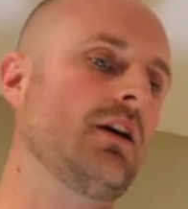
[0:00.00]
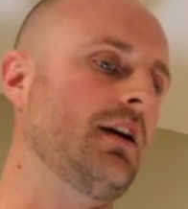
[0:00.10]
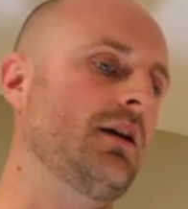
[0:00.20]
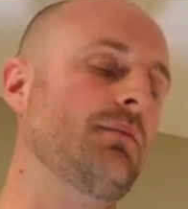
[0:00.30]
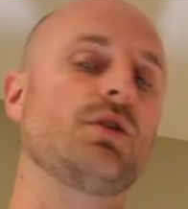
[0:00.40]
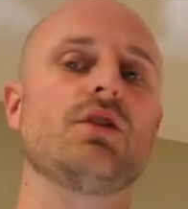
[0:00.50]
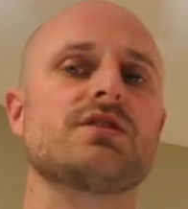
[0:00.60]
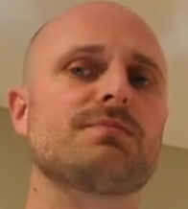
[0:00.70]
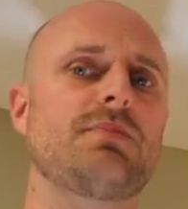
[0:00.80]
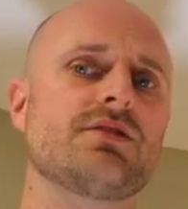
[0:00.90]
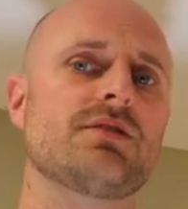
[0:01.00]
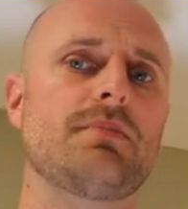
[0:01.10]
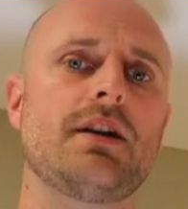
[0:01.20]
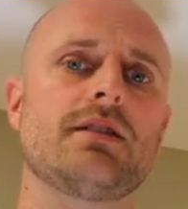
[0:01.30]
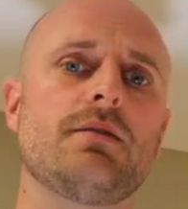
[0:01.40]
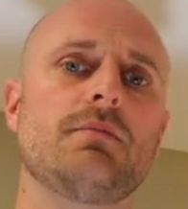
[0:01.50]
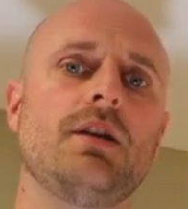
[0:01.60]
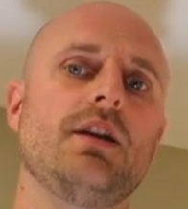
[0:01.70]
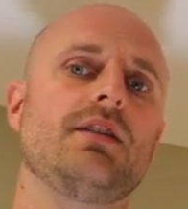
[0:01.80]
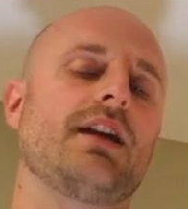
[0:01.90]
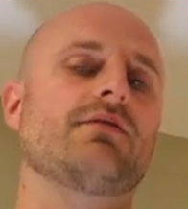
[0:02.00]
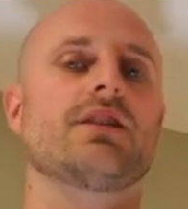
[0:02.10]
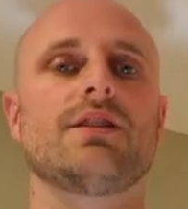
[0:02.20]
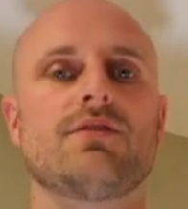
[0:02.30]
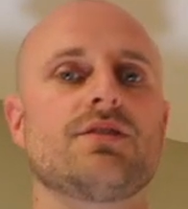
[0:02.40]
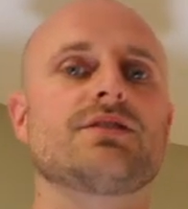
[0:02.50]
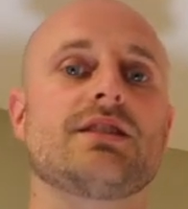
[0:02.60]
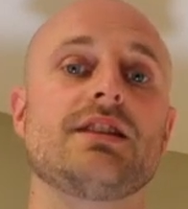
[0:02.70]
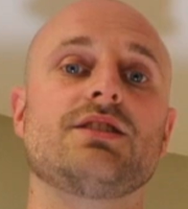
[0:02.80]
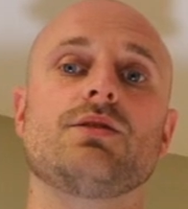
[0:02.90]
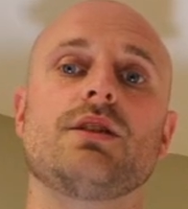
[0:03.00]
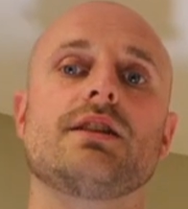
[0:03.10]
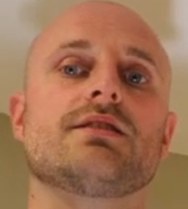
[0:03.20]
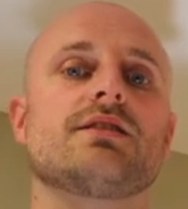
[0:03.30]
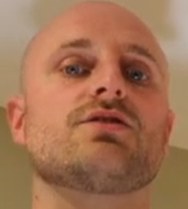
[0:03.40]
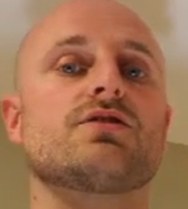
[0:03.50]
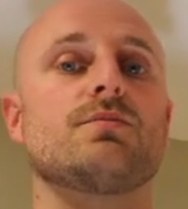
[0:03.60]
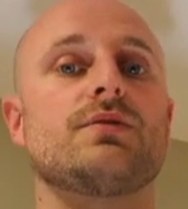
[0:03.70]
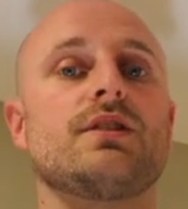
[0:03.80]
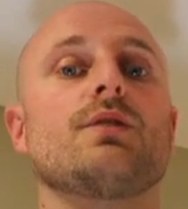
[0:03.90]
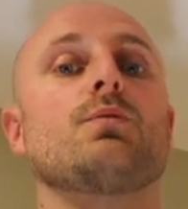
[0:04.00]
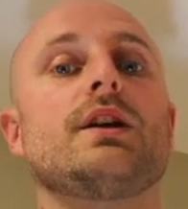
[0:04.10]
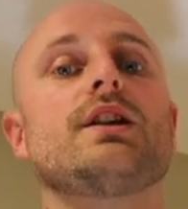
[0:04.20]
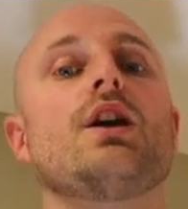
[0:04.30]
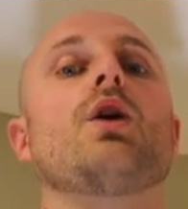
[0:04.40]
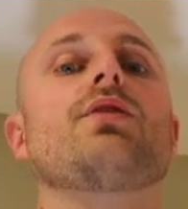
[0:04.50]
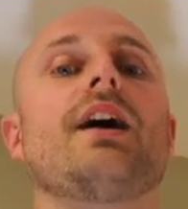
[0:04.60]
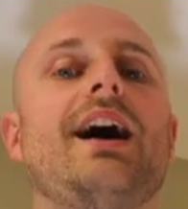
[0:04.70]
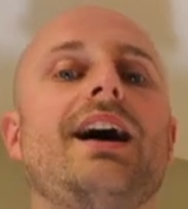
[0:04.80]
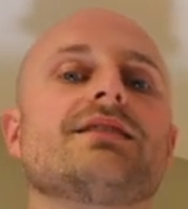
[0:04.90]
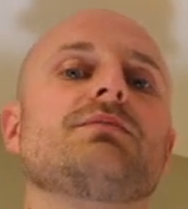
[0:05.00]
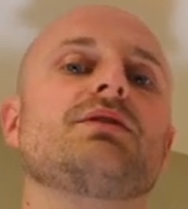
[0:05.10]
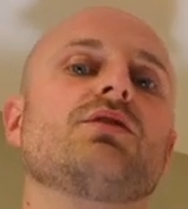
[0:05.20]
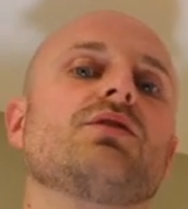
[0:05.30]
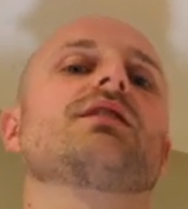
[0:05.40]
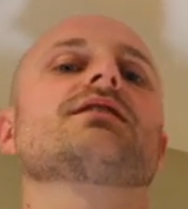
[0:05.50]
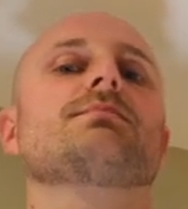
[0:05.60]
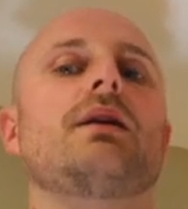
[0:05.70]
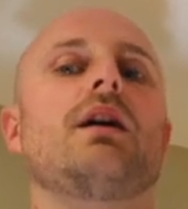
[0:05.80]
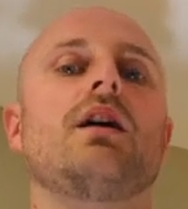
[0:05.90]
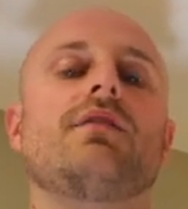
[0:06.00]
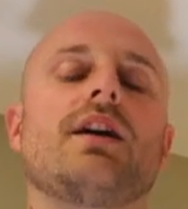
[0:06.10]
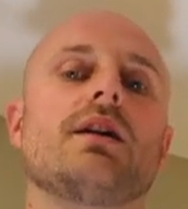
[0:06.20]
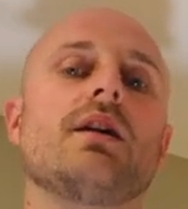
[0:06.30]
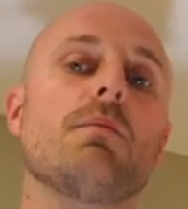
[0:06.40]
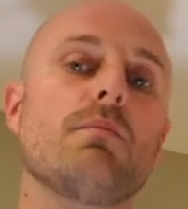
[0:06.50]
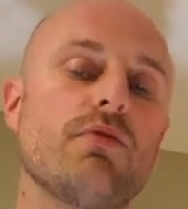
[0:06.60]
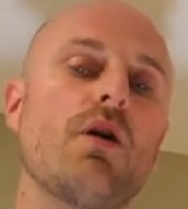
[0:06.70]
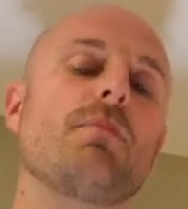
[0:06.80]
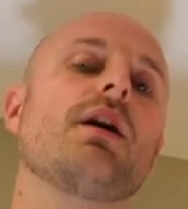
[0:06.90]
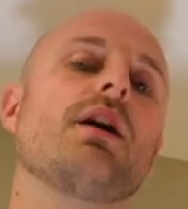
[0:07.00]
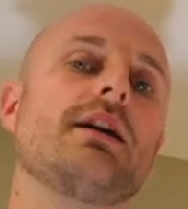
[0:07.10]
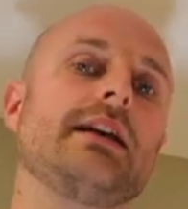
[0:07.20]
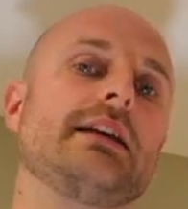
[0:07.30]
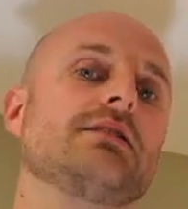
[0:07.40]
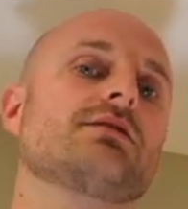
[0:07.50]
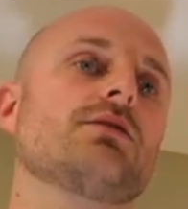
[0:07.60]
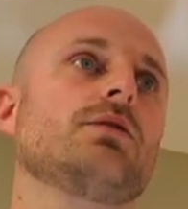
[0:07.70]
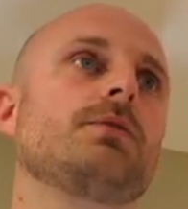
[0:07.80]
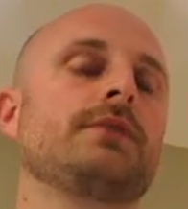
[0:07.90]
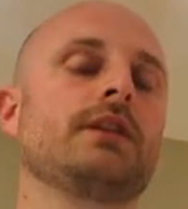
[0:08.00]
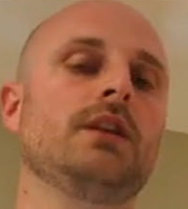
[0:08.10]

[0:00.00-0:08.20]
We're not sponsored by them, they haven't given us these units, it's just something that we know that has to be done as part of a proper install.